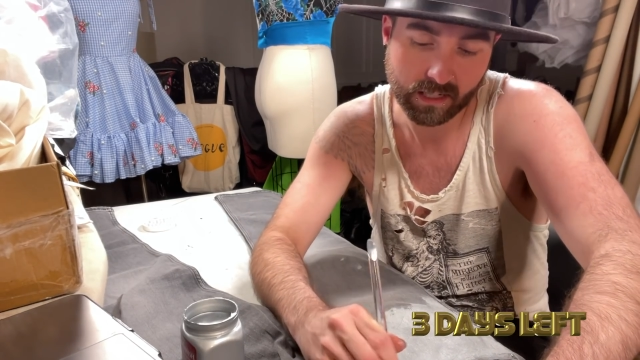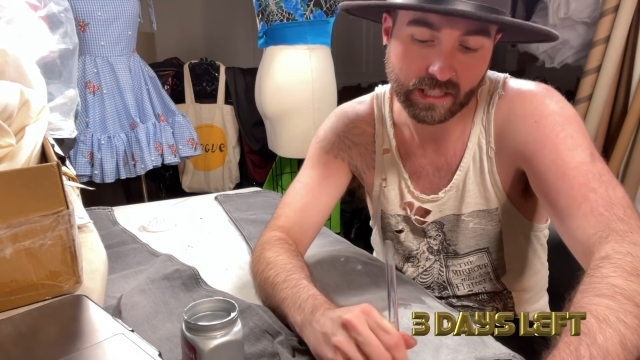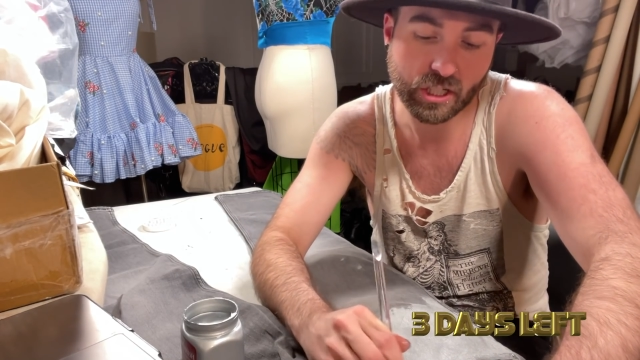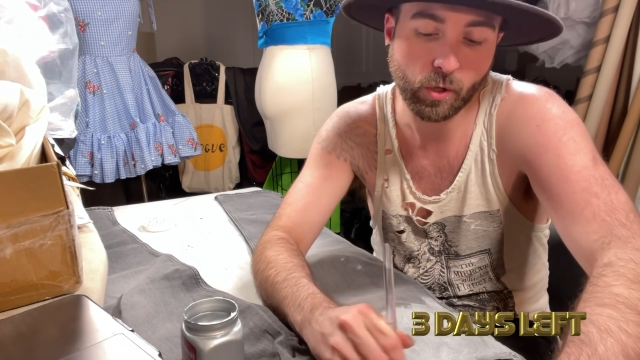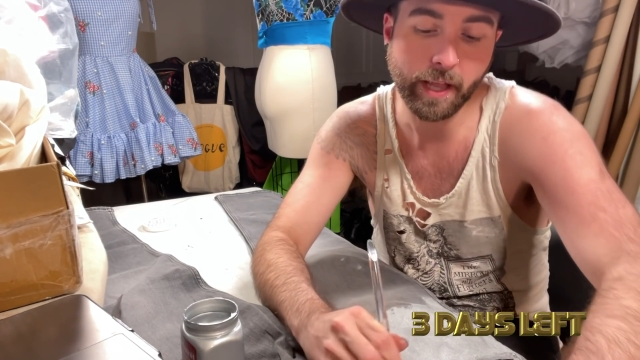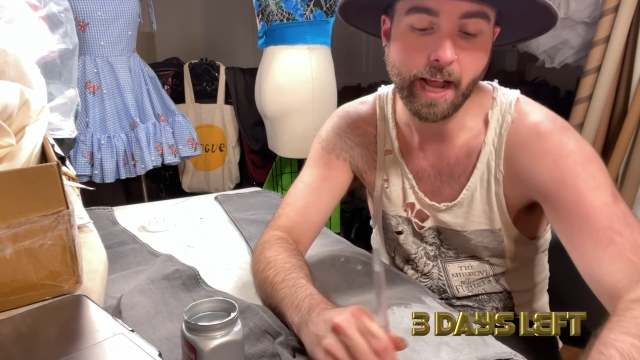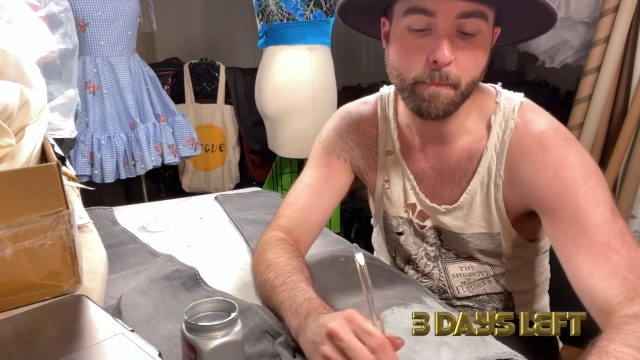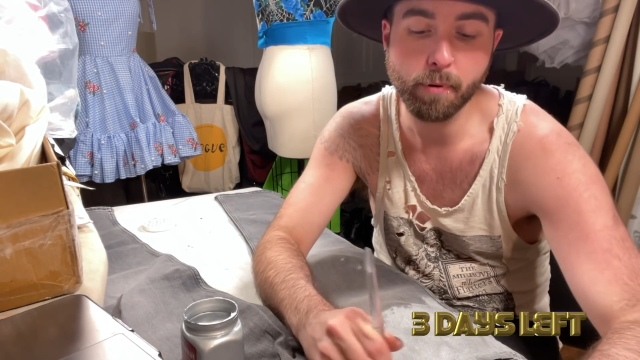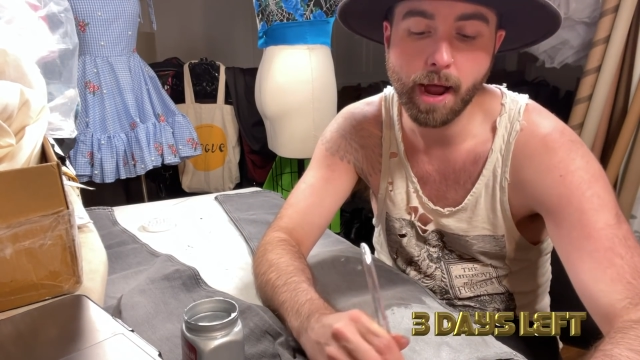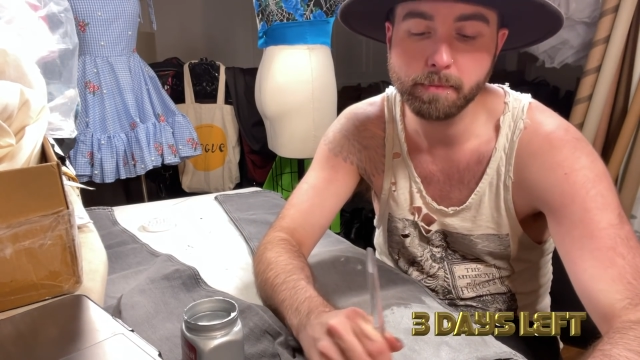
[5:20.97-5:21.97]
So like,
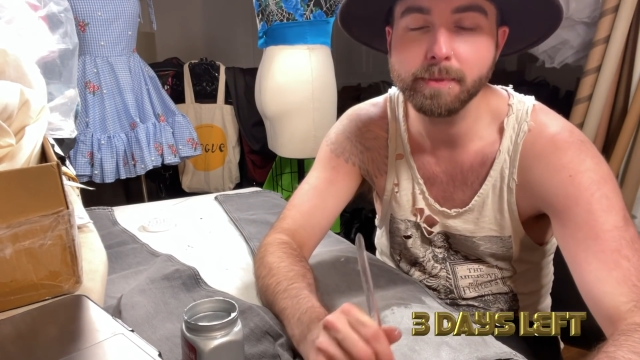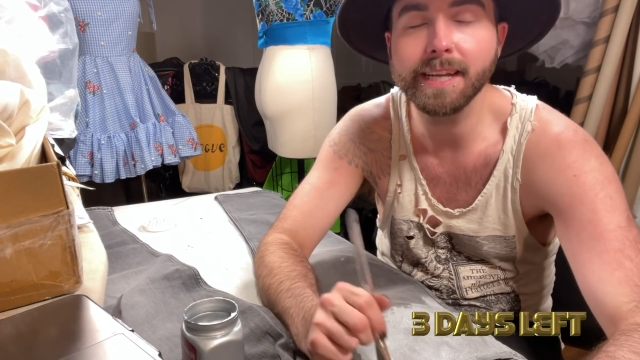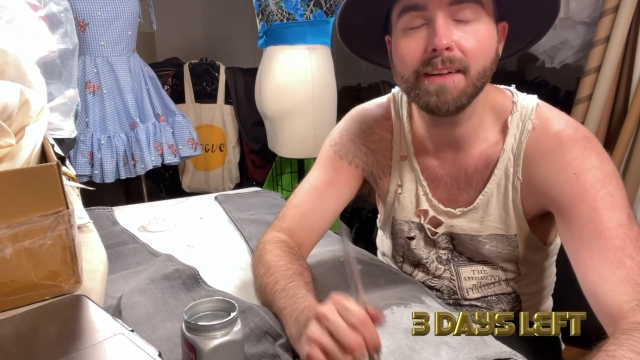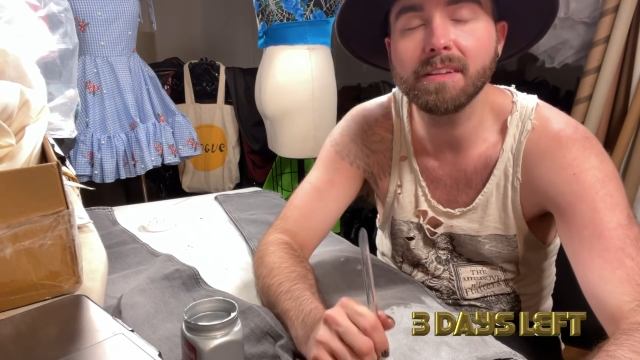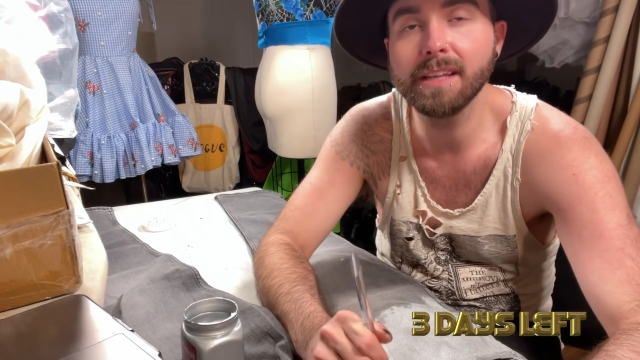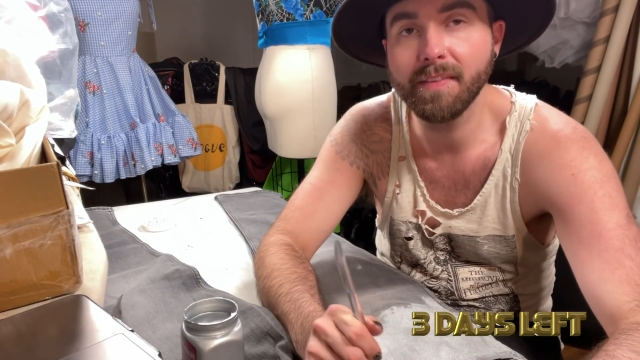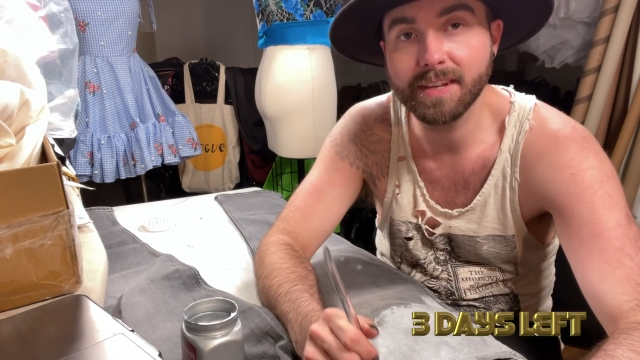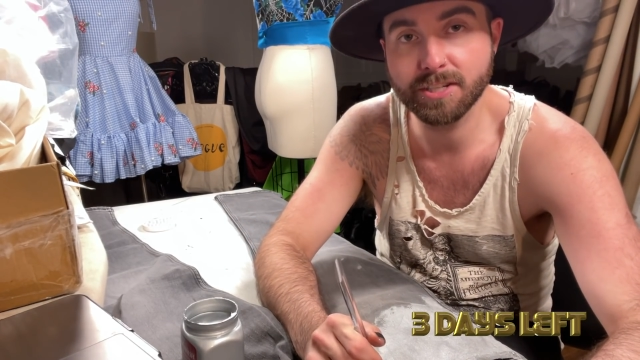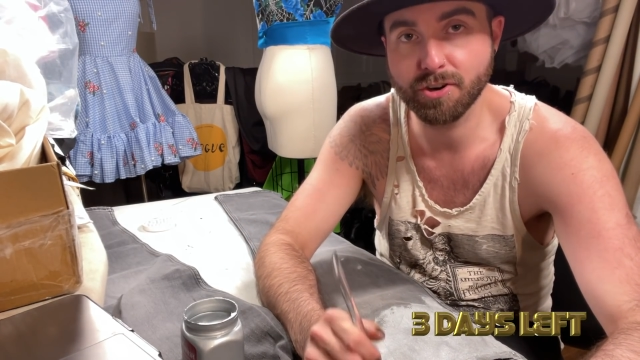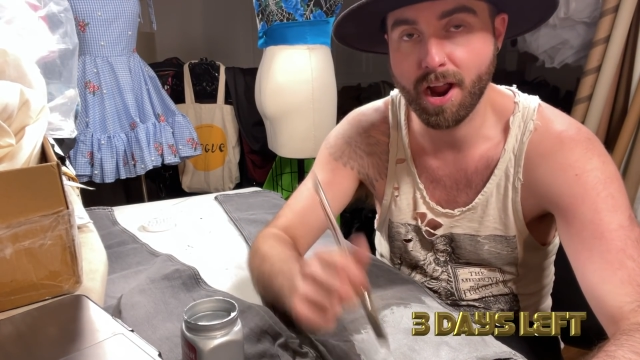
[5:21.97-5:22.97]
I'm probably gonna have to let
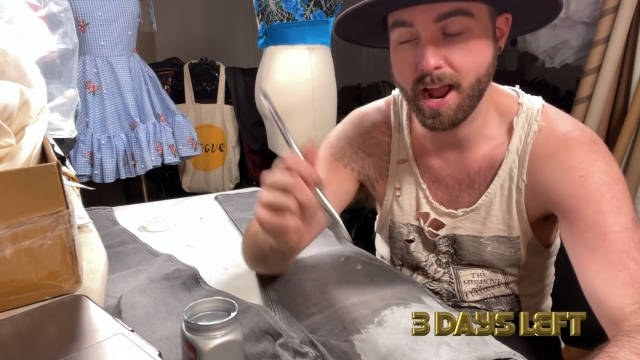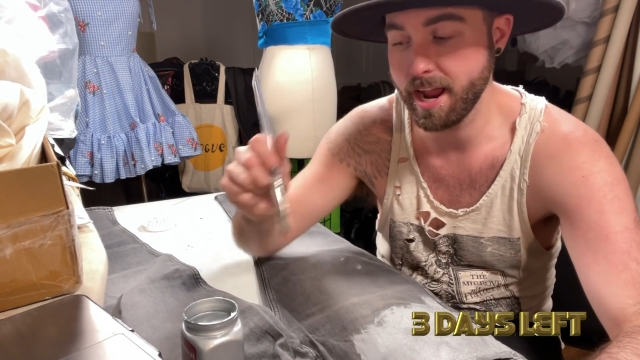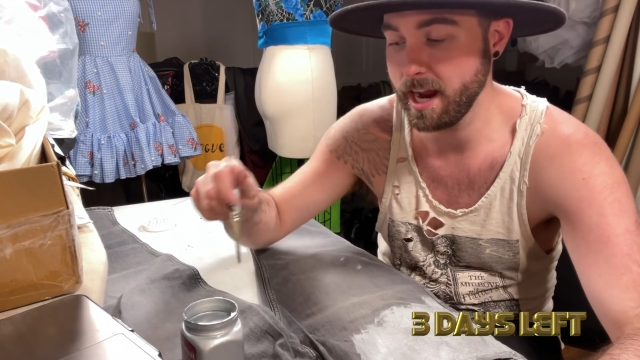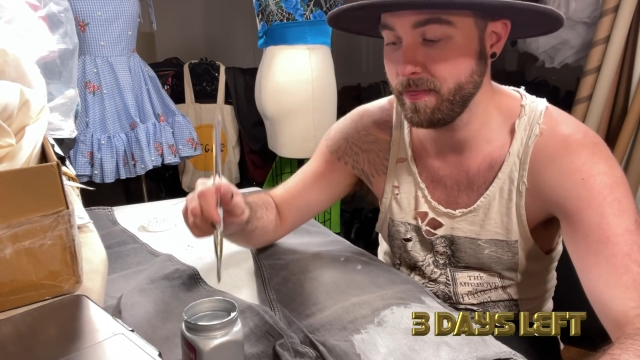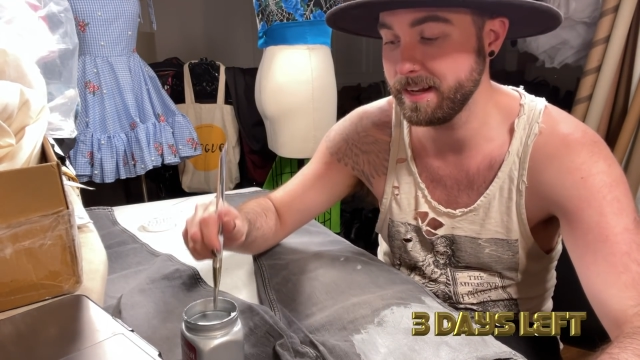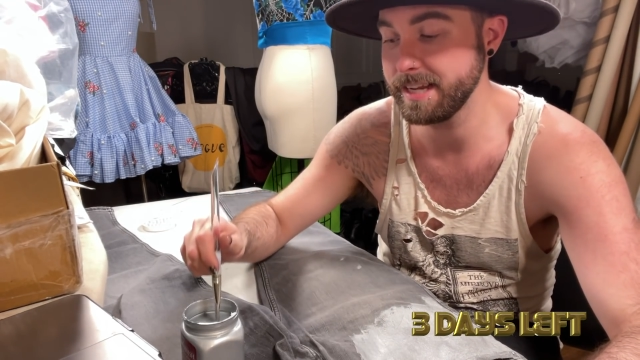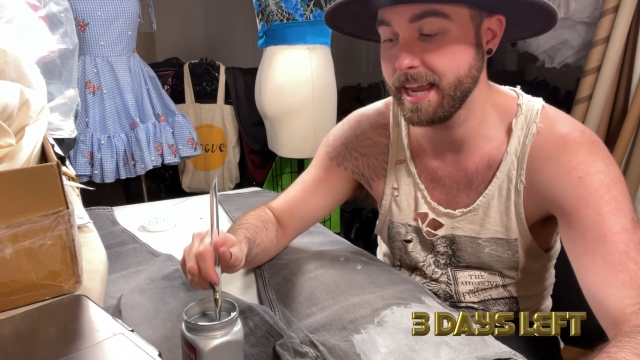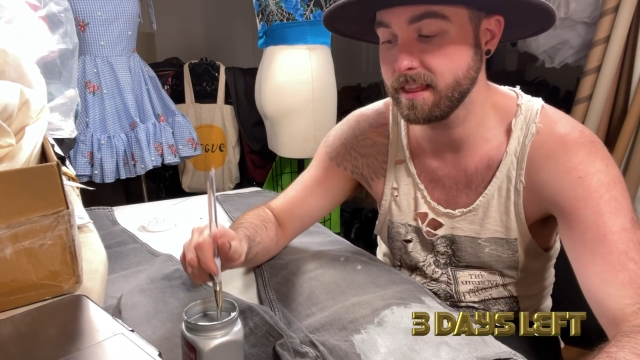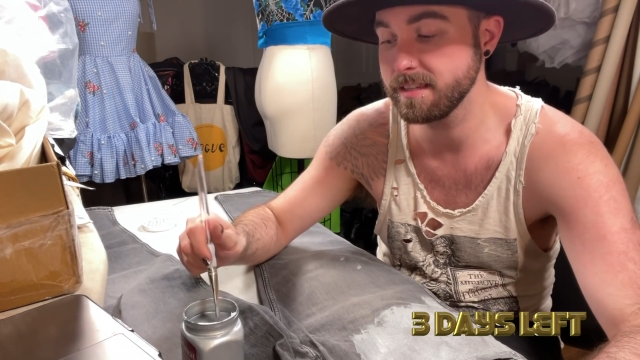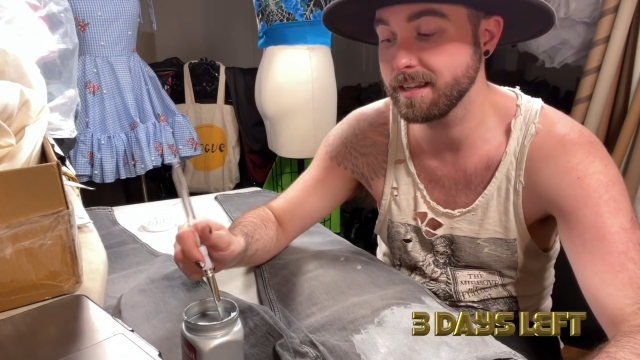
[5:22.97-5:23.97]
this dry and then
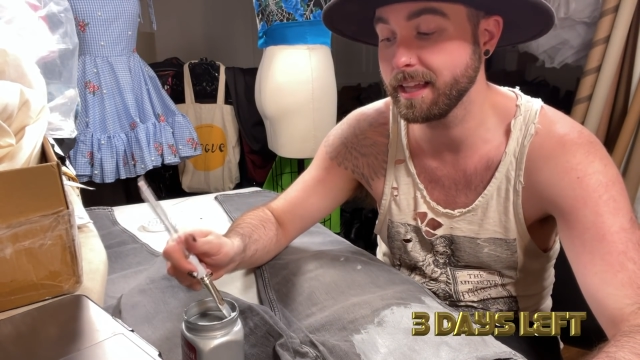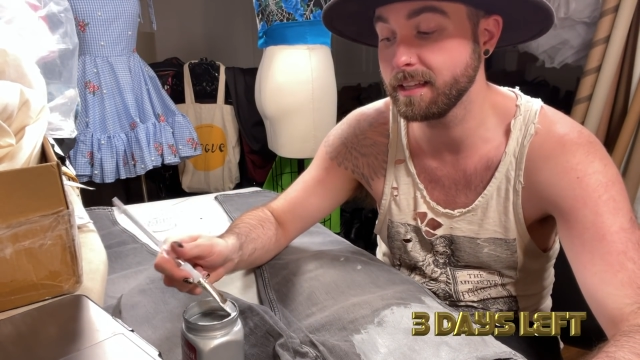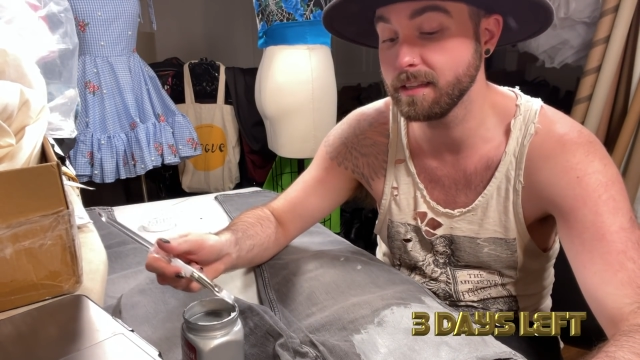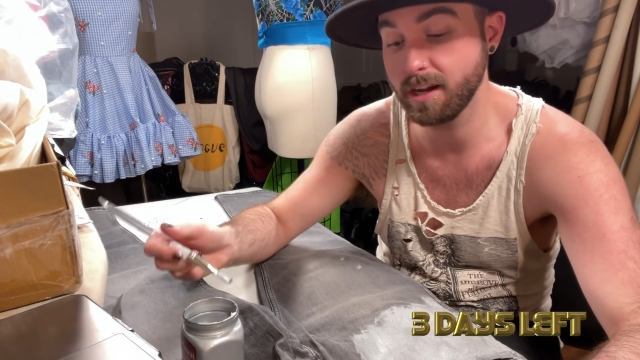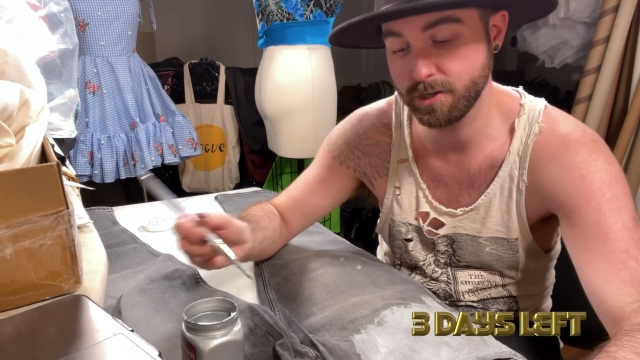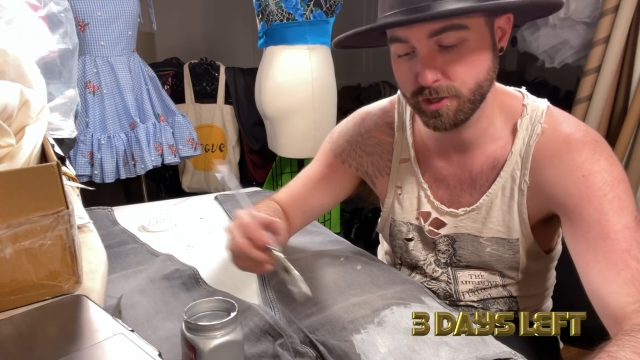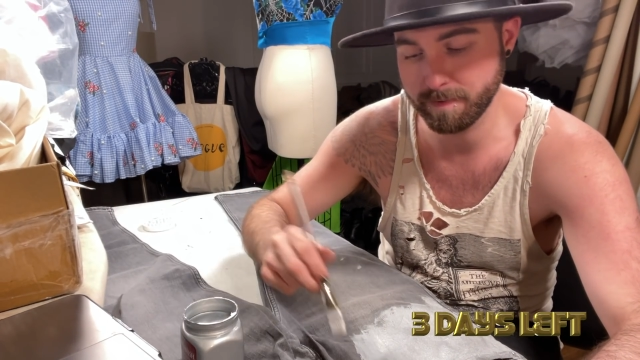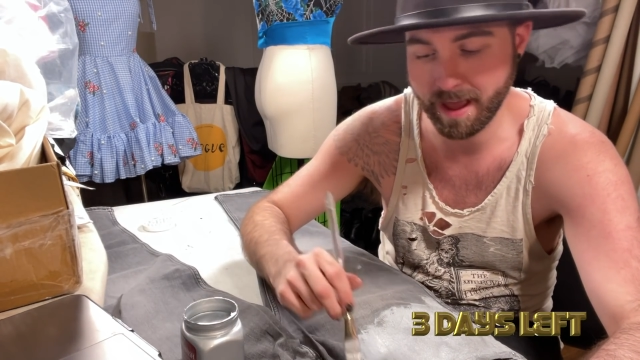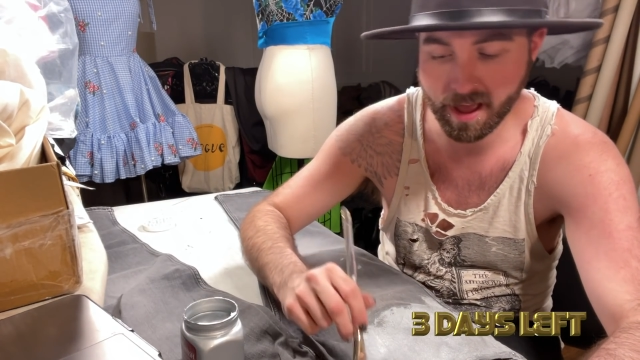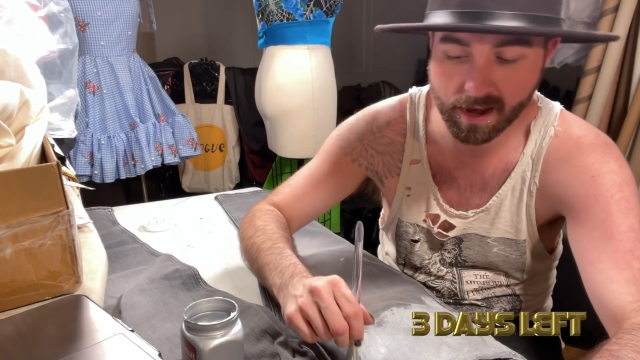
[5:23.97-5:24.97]
take this to like a
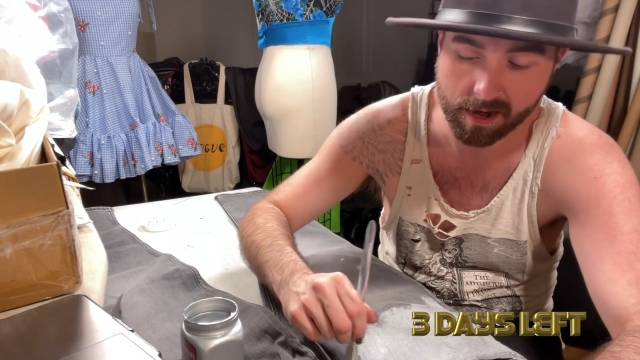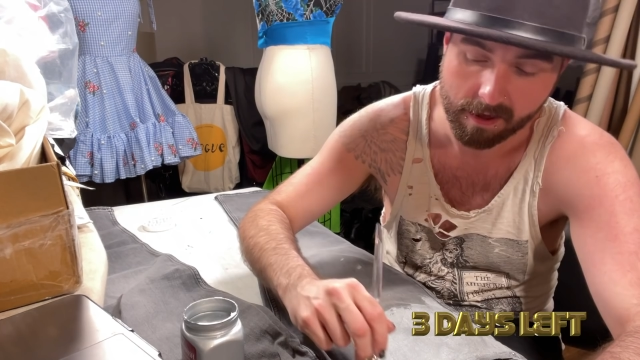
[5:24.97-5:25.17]
laundromat